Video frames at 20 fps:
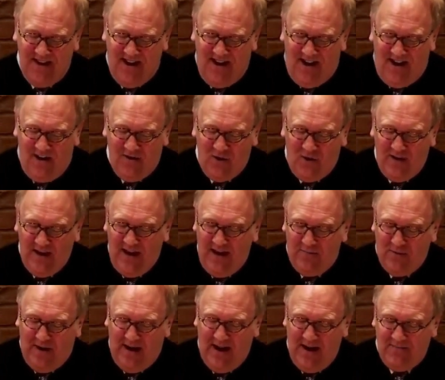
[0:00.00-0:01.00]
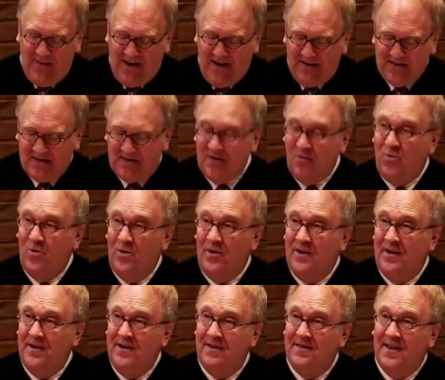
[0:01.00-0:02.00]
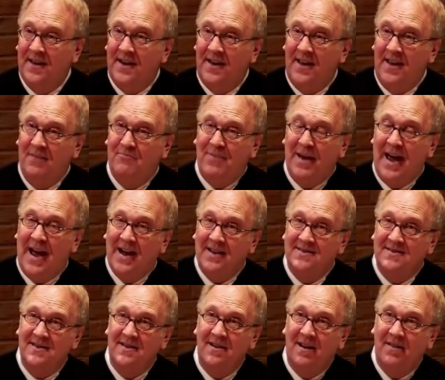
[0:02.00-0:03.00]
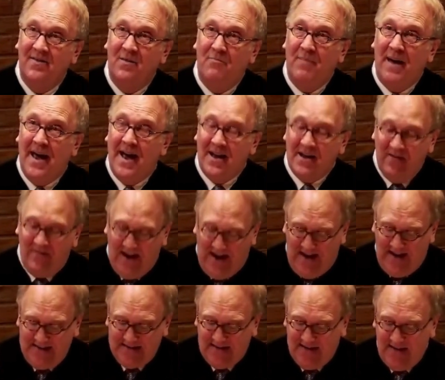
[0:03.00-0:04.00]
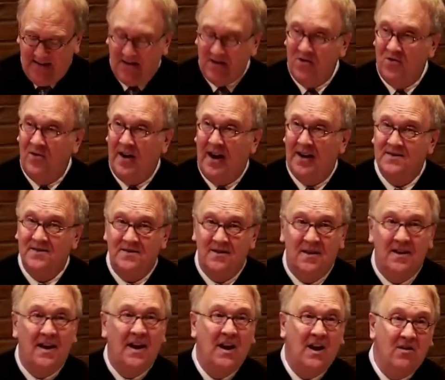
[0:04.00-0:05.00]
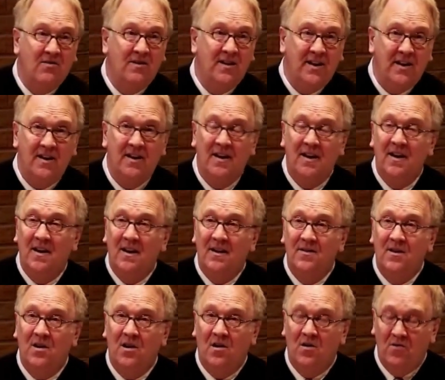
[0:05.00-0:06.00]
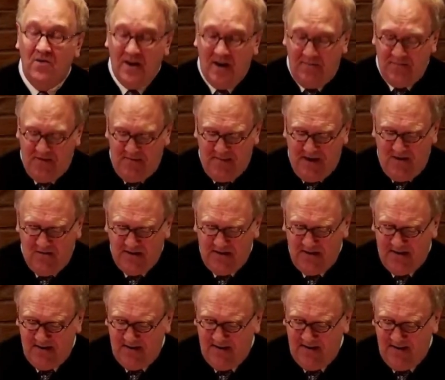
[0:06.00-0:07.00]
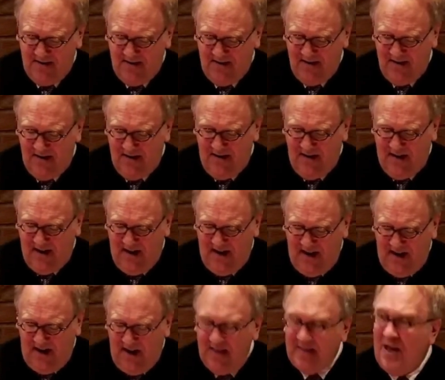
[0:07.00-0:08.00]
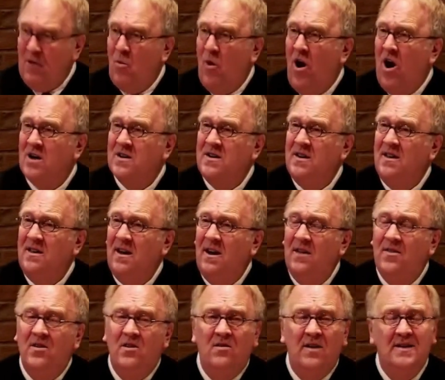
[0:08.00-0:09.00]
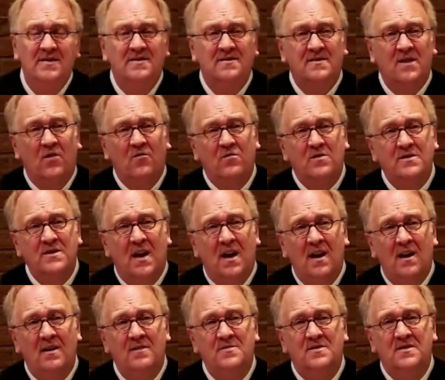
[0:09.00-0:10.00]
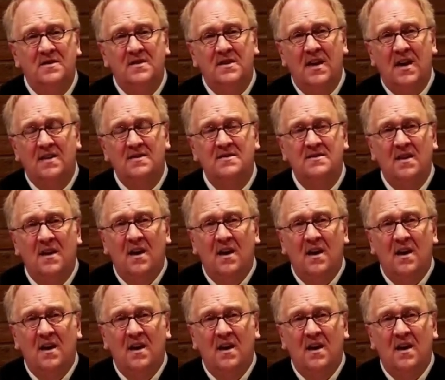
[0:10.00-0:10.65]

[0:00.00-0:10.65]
Although Abraham cuts the wood, then he packs it on the back of Isaac, who has to carry the load up the mountain. They walk together, and several times the text